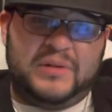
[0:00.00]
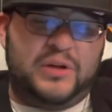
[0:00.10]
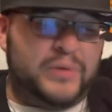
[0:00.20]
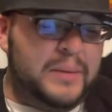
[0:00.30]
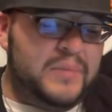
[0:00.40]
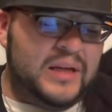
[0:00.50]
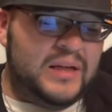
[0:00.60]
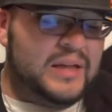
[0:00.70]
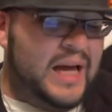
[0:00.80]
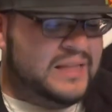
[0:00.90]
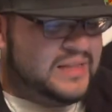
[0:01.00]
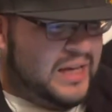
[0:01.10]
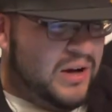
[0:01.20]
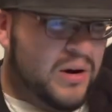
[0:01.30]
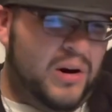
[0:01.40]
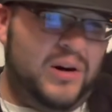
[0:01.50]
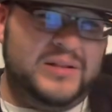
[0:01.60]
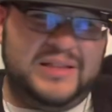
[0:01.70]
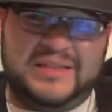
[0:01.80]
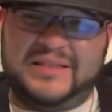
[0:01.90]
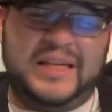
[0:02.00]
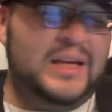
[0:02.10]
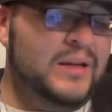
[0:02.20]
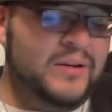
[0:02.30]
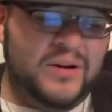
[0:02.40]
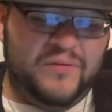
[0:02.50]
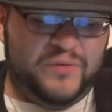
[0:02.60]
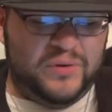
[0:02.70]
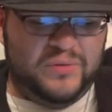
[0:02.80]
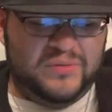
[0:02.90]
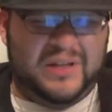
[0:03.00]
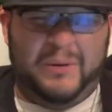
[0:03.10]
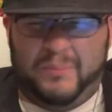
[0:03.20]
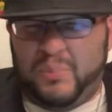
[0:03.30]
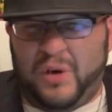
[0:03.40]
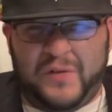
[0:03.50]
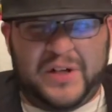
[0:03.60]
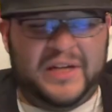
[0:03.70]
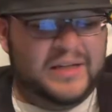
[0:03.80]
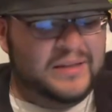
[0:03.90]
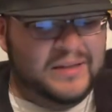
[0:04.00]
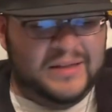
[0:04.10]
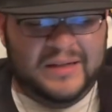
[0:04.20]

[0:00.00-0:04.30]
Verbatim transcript: the grape kid that has like all the sticky fruit, the pervert kid.